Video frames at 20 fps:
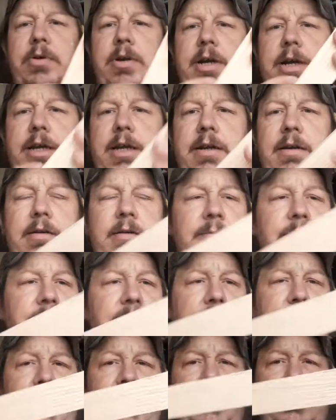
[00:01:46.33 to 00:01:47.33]
on it,
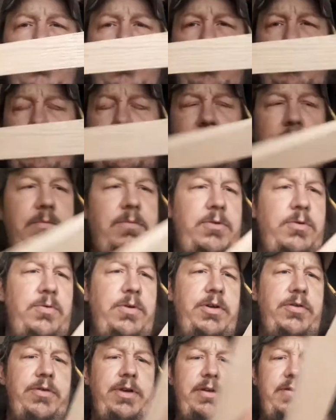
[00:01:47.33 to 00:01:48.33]
maybe 2
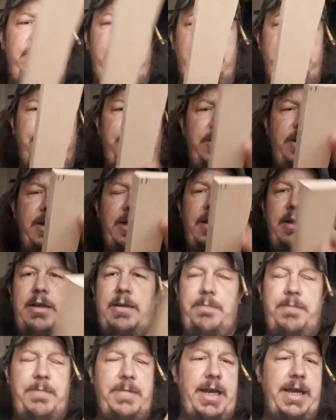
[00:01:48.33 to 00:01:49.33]
degrees different.
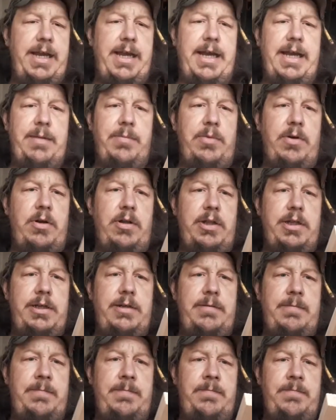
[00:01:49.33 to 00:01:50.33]
I eyeball it.